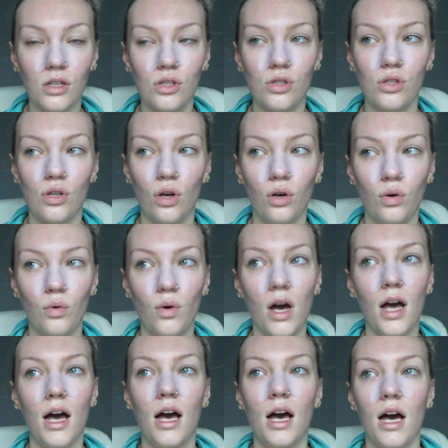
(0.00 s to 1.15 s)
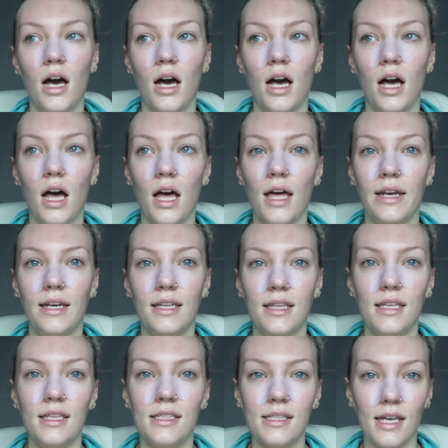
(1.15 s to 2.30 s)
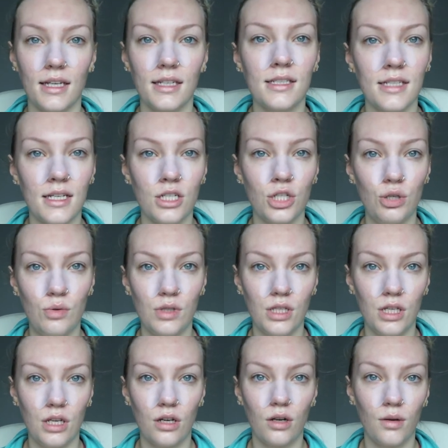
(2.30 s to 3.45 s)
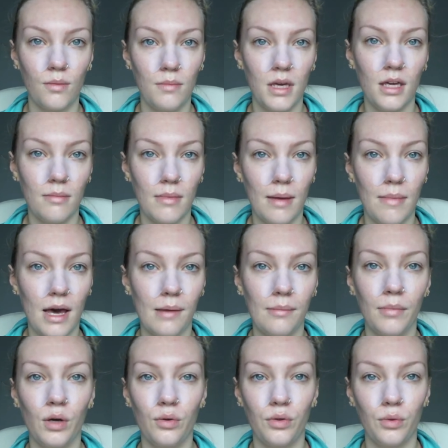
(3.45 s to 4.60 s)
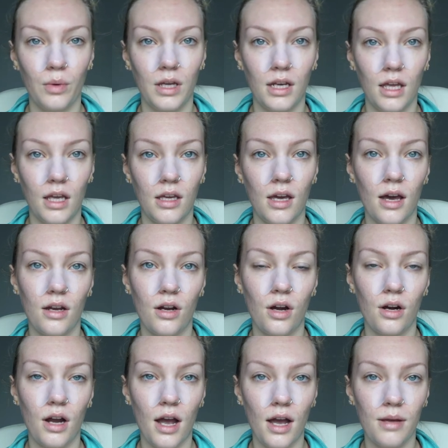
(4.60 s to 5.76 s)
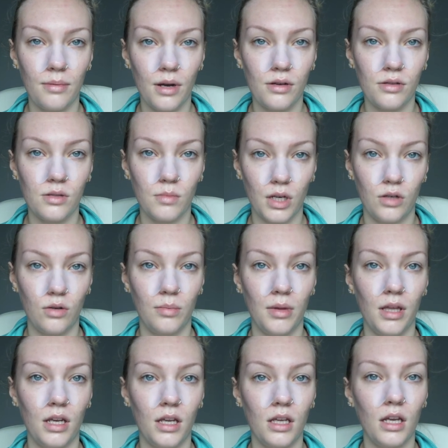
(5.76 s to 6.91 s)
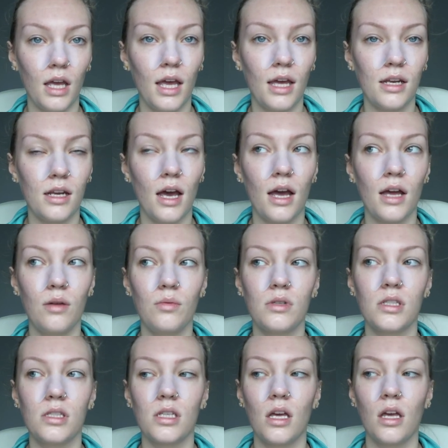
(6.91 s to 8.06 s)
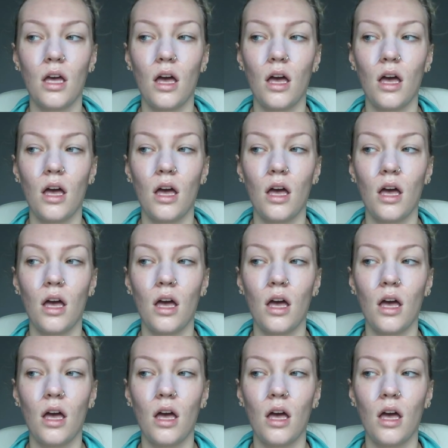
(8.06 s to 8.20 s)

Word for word: So on the second day she was here, me and my mom both went and got our eyebrows microbladed and I was